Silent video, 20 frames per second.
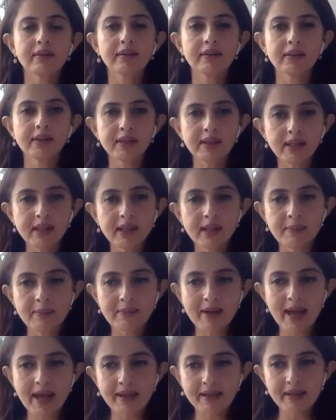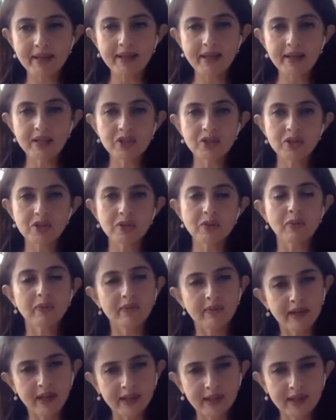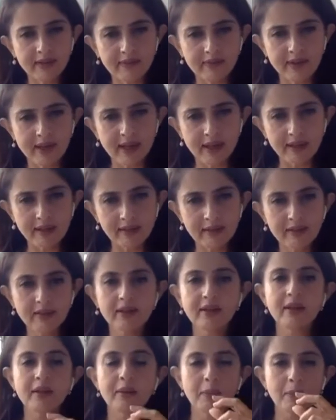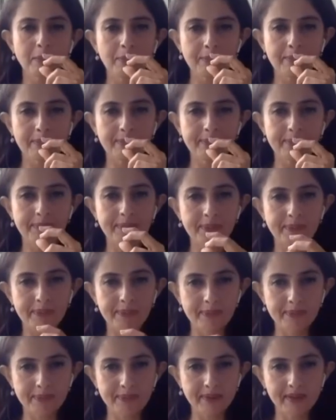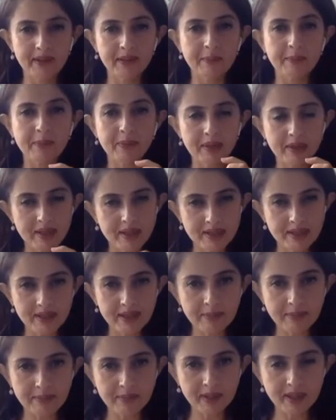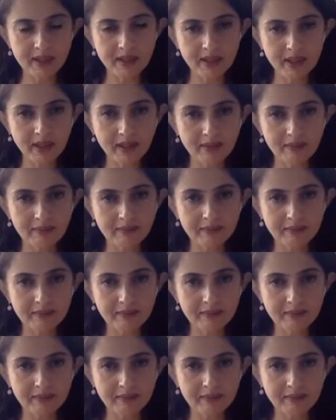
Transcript: he managed very well with the pursed lip breathing,